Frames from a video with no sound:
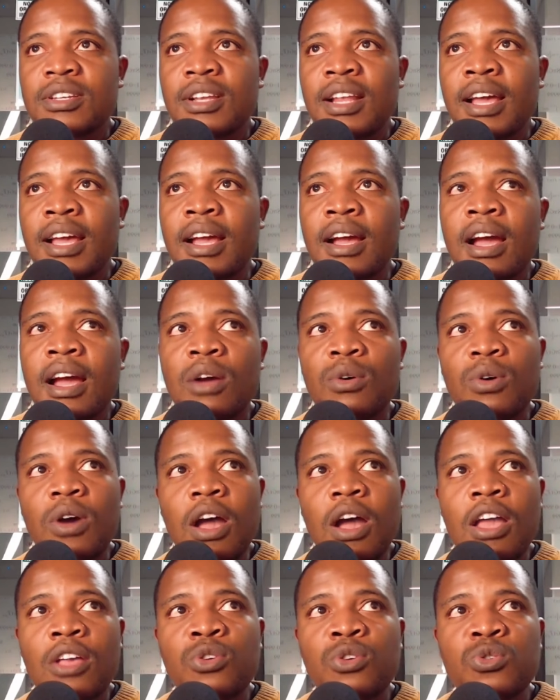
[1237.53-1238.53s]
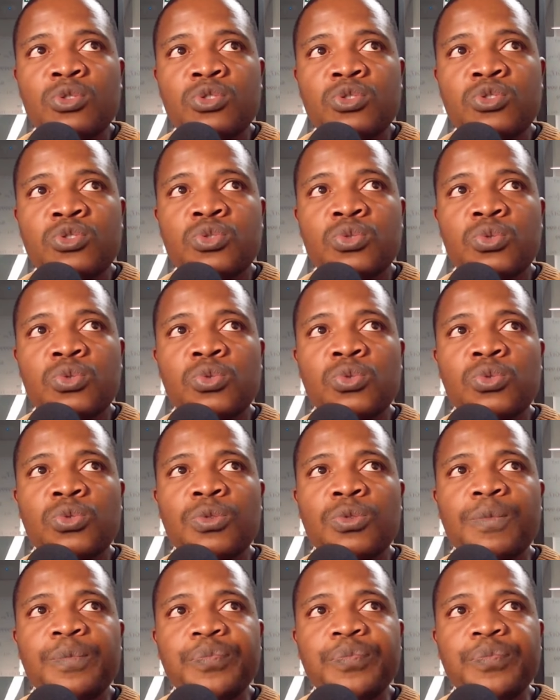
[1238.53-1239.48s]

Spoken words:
like I used to